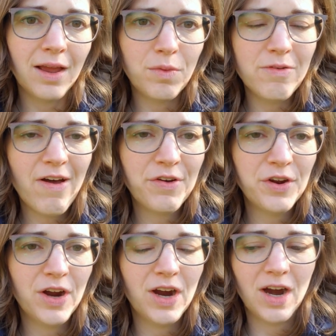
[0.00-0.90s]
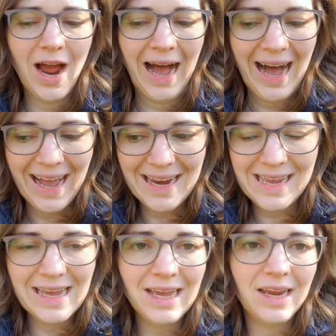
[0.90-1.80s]
we found her
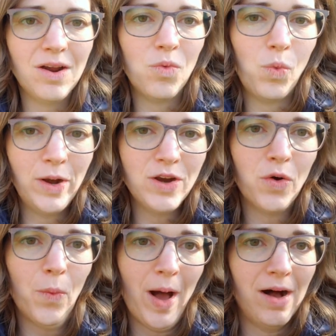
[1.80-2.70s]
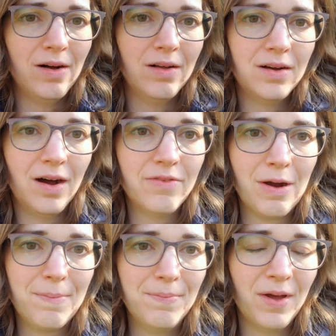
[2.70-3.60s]
hiding in a window well of
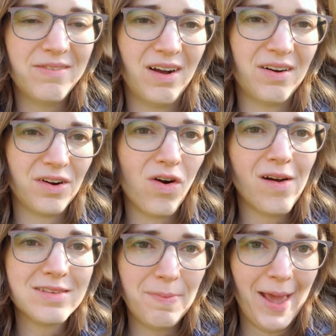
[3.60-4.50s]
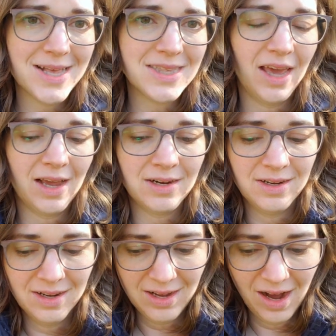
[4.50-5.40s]
our crawl space, like
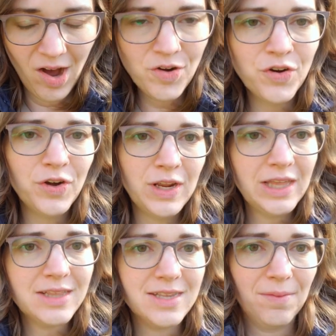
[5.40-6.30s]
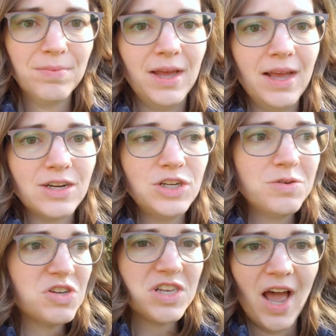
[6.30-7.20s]
underneath something. She
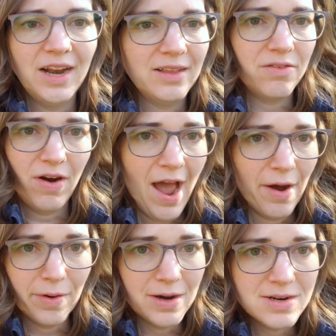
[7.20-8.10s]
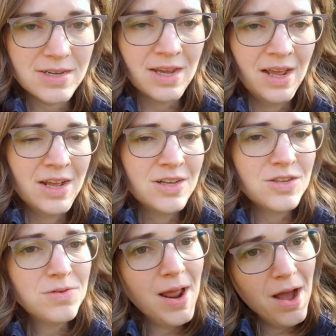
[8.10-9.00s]
was just hiding there for hours.
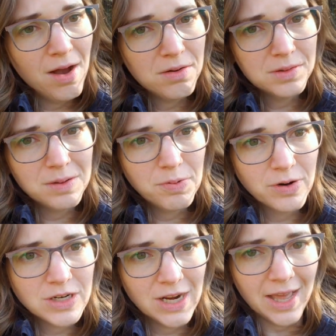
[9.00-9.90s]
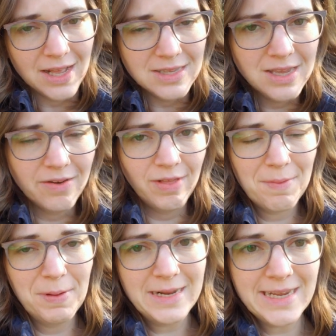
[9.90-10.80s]
So now the poor chickens have
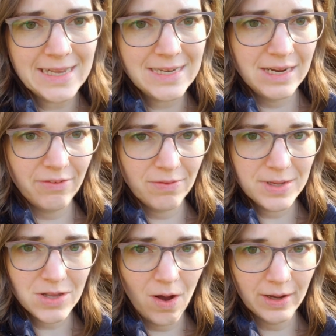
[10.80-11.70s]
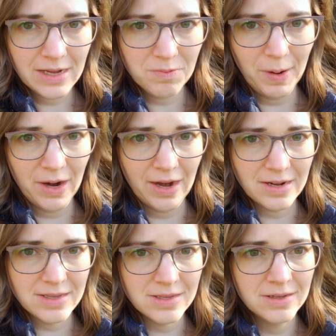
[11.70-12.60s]
like PTSD from this hawk
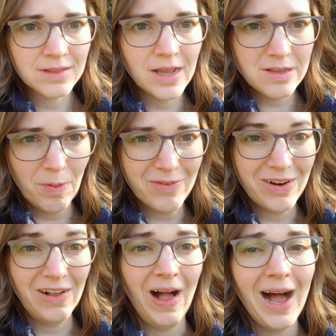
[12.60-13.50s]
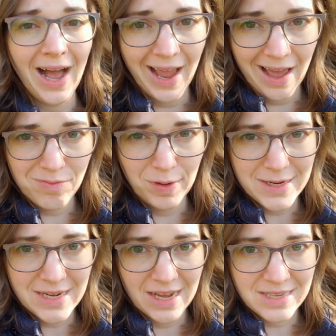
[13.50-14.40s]
experience. Let's be real, I have
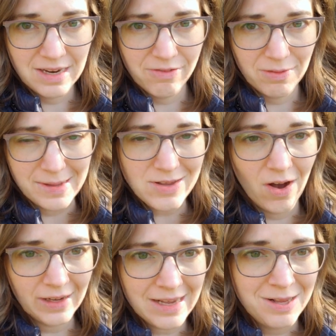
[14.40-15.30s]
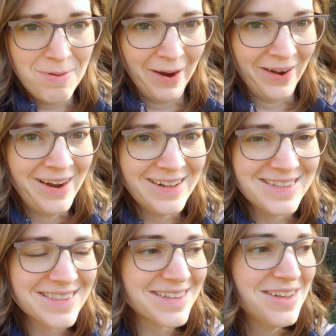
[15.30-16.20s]
PTSD from this hawk
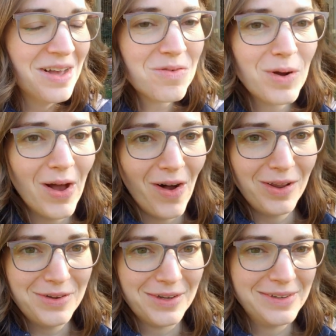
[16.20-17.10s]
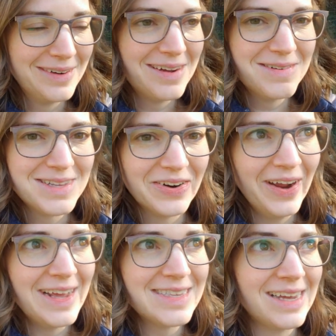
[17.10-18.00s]
experience. We all do. It was
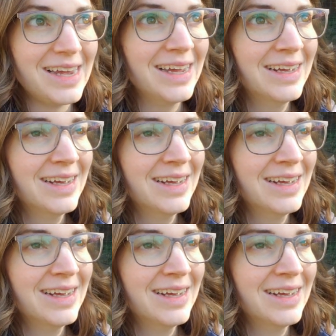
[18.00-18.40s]
crazy.